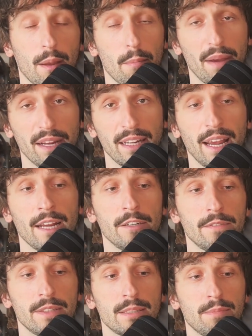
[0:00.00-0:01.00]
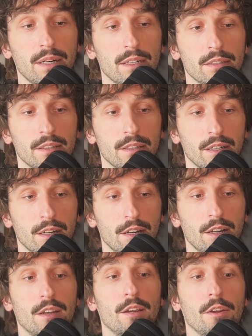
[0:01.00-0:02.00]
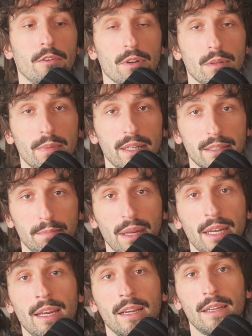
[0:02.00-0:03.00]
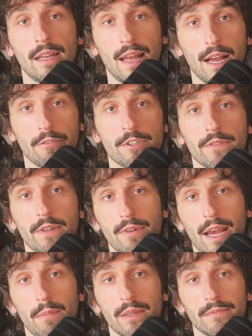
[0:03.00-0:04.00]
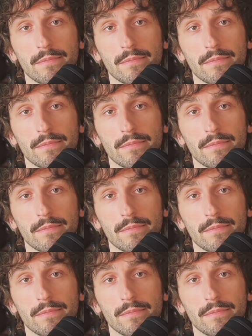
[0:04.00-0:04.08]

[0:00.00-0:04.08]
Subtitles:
By the end of this part, you will be speaking the language of the web.